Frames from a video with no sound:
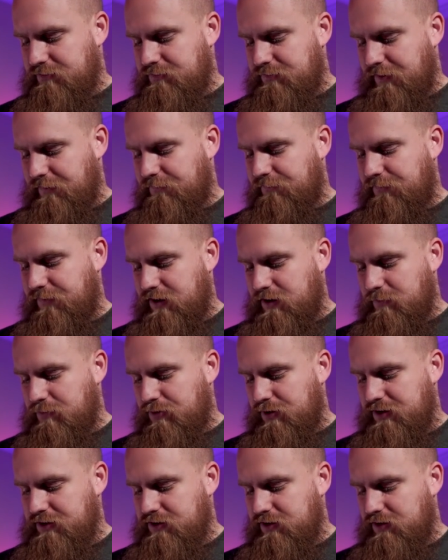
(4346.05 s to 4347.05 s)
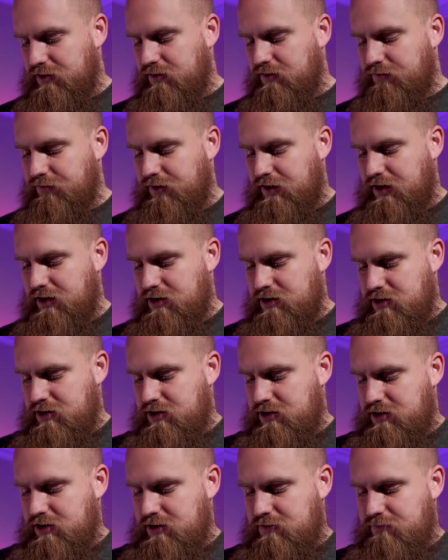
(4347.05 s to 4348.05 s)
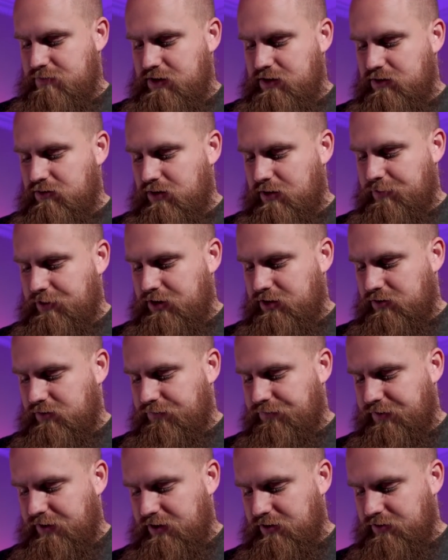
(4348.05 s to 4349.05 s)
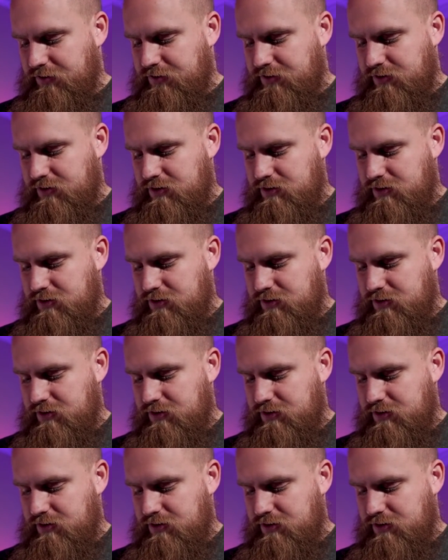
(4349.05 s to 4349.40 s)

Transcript: My fingerprints all over it. My grubby little fingers.